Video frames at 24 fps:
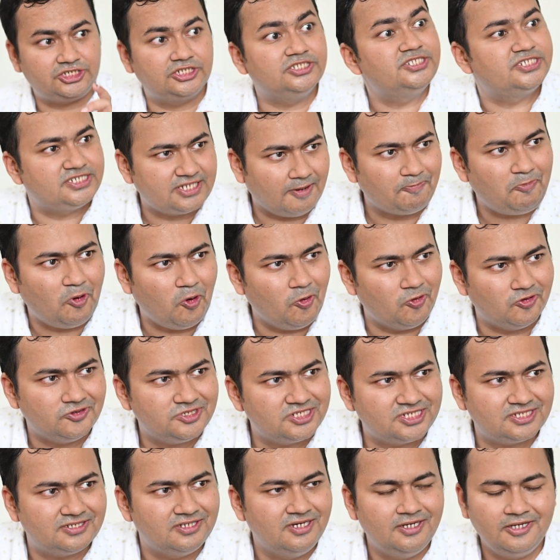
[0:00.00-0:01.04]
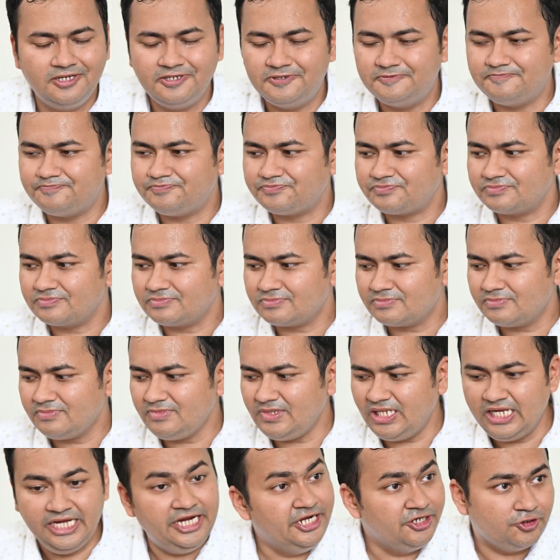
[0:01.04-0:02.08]
Suppose
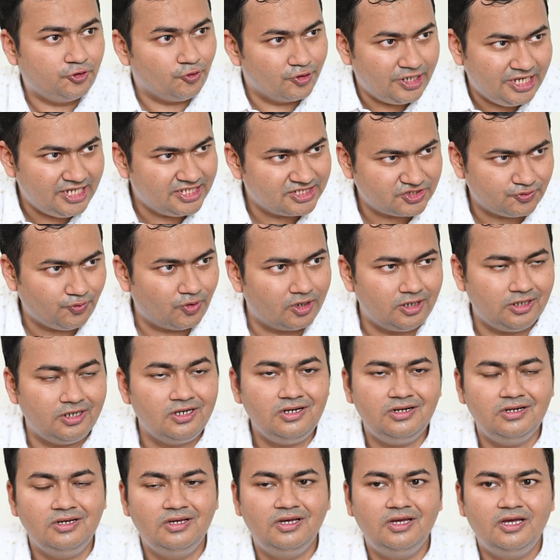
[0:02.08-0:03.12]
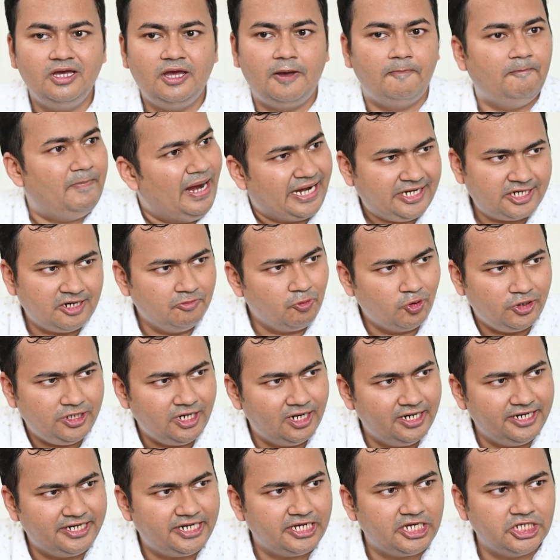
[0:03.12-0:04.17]
in today's world, matrimonial
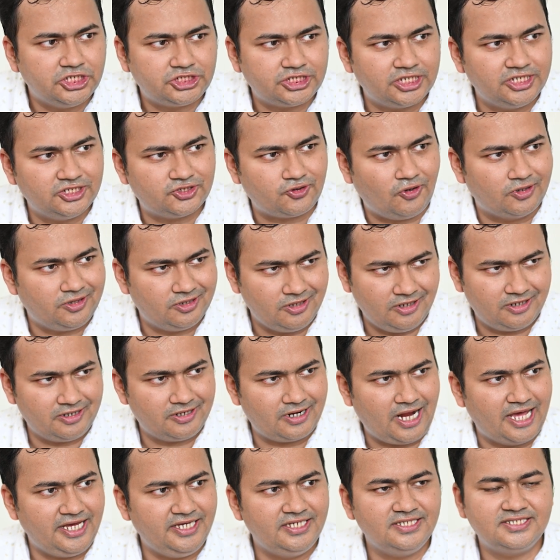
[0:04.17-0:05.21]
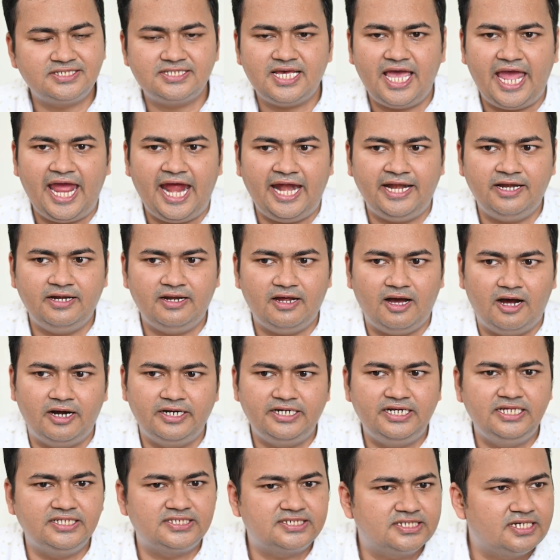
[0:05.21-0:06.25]
litigation is on the rise, and a
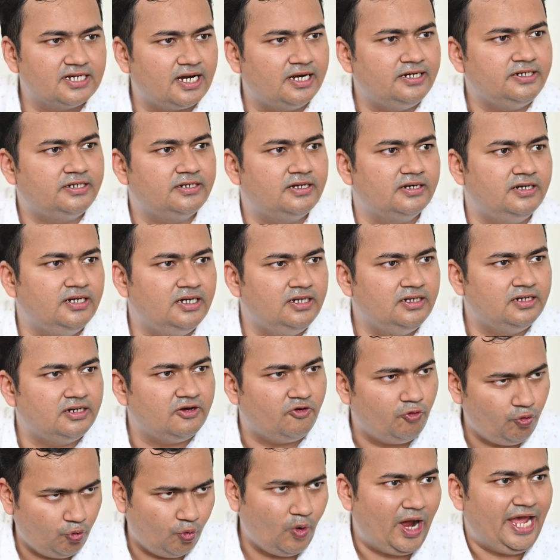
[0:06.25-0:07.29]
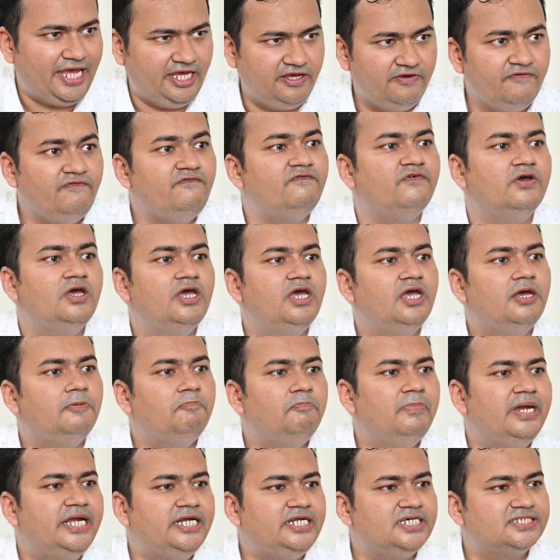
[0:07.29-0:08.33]
disgruntled wife
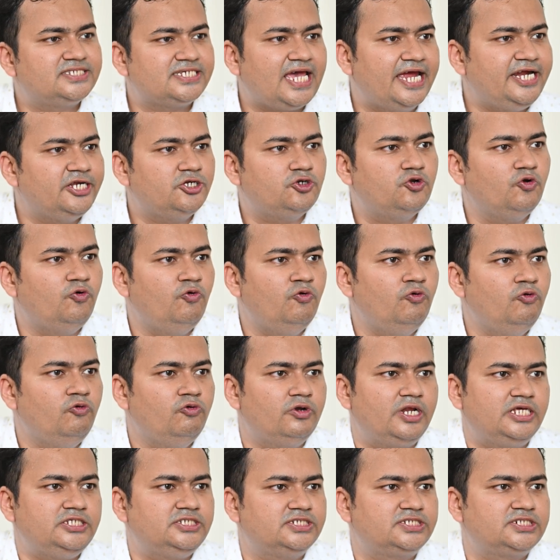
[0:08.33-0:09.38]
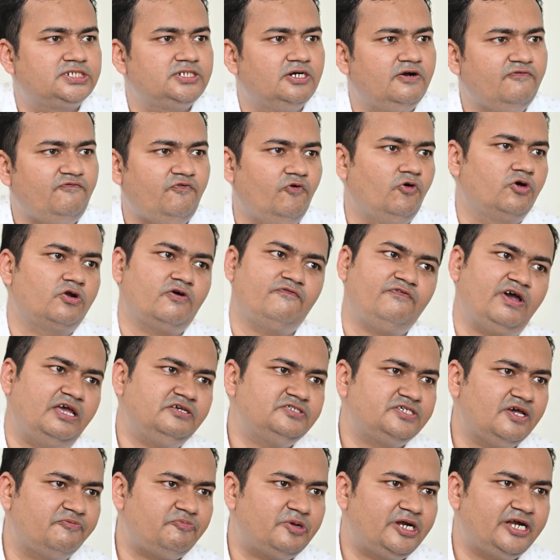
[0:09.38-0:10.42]
may decide to register 4 or 5
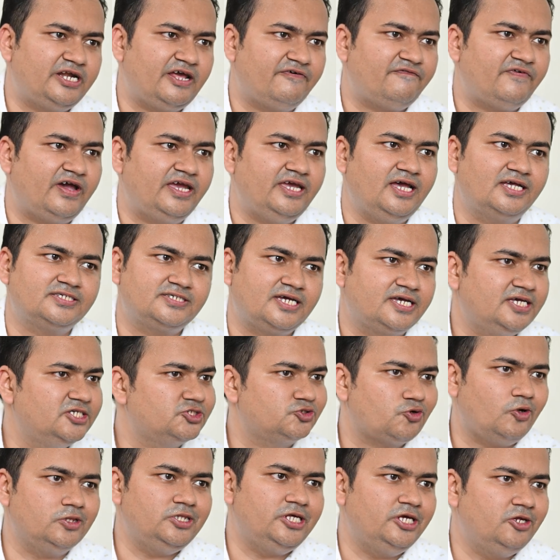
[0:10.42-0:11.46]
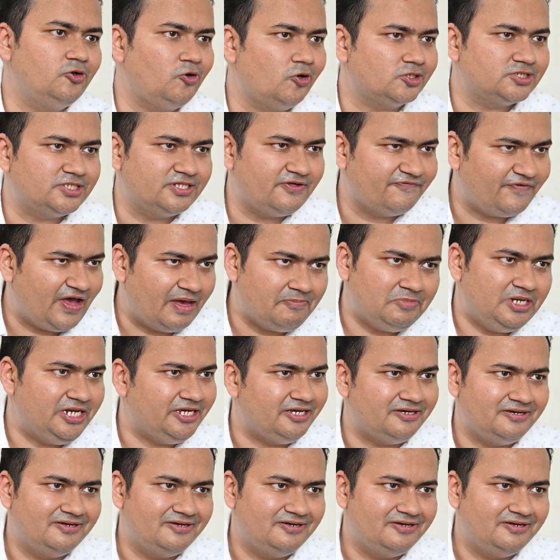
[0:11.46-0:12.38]
separate FIRs against all the in-laws in the family,